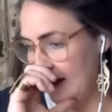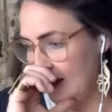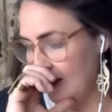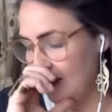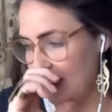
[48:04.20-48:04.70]

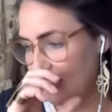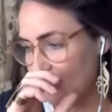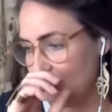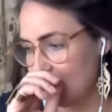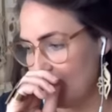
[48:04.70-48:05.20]
and I think
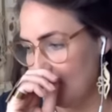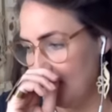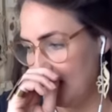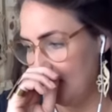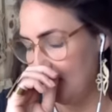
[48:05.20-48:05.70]
that so
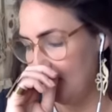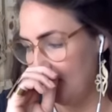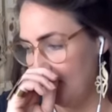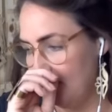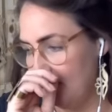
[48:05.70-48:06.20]
many
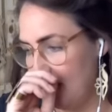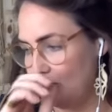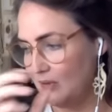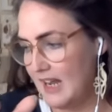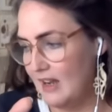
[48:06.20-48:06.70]

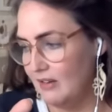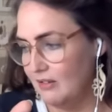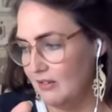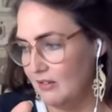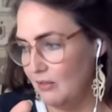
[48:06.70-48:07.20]
people
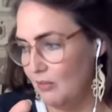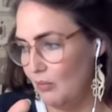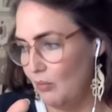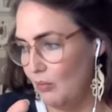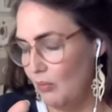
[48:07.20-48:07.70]
now
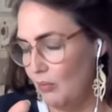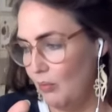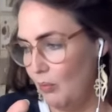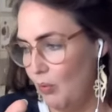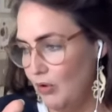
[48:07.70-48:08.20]

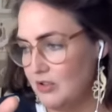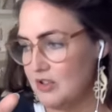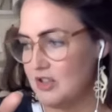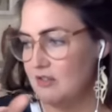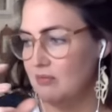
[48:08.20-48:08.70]

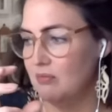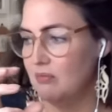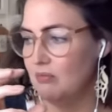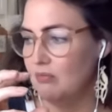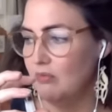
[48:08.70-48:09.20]
want to
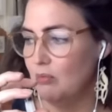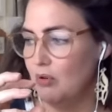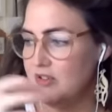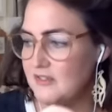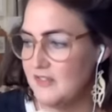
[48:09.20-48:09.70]

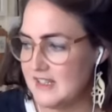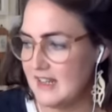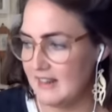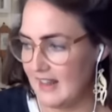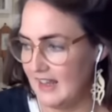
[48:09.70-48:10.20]
want to
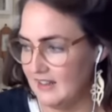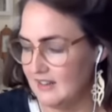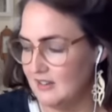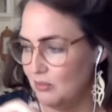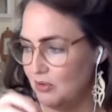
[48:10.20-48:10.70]
visit that,
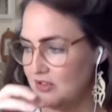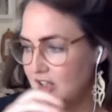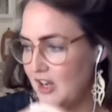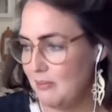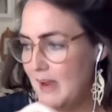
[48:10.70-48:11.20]
want to
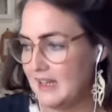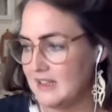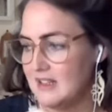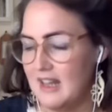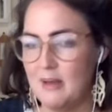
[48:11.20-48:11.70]
go back
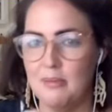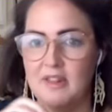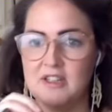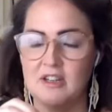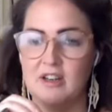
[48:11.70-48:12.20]
to that, but
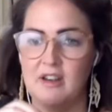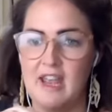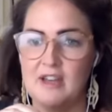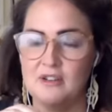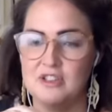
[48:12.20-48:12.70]
they don't know
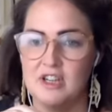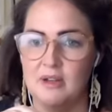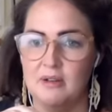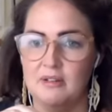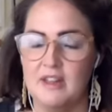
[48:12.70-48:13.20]
how
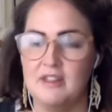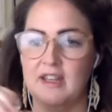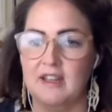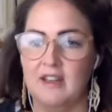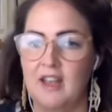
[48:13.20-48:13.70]
to. They
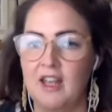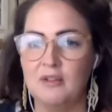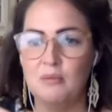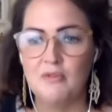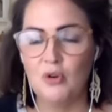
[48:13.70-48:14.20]
think
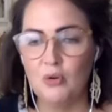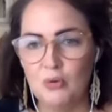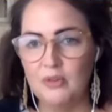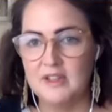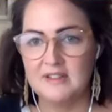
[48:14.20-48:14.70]
we've got
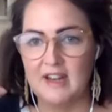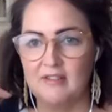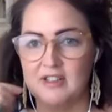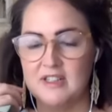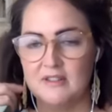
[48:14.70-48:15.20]
all these
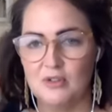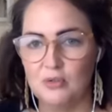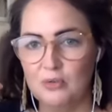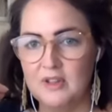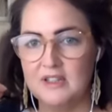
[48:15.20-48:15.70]
narratives and
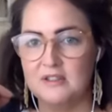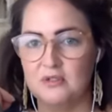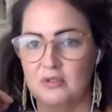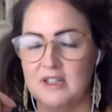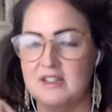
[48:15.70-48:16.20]
all these
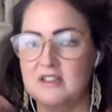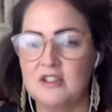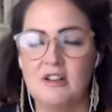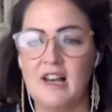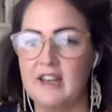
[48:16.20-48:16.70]
stories. It's
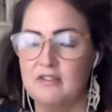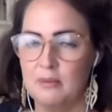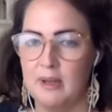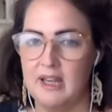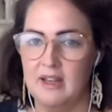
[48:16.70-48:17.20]
too late for
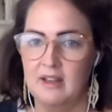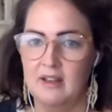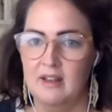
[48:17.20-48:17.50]
me.